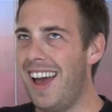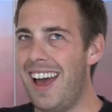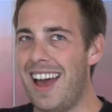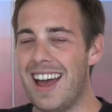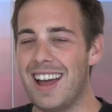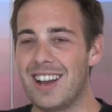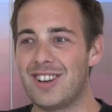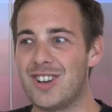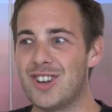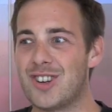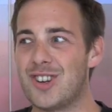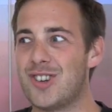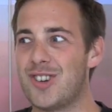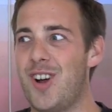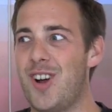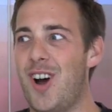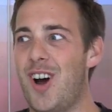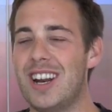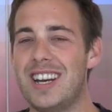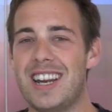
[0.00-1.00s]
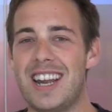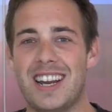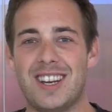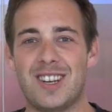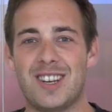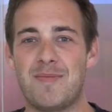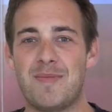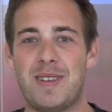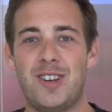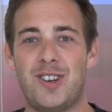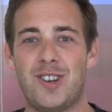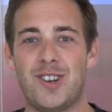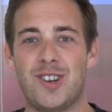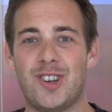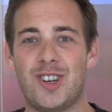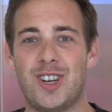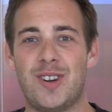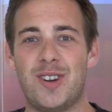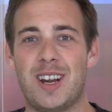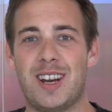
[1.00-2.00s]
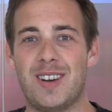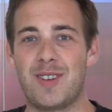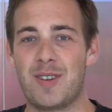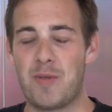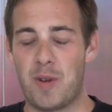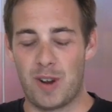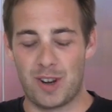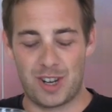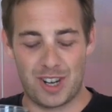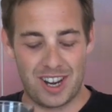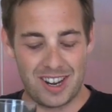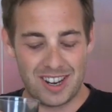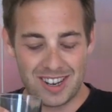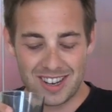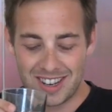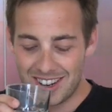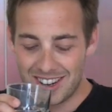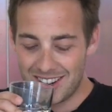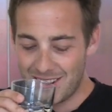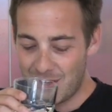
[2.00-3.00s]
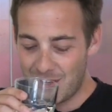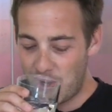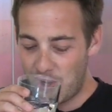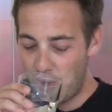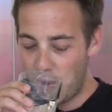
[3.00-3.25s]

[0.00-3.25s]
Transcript: Yeah, just because you're on holiday doesn't mean you shouldn't tune in and watch us.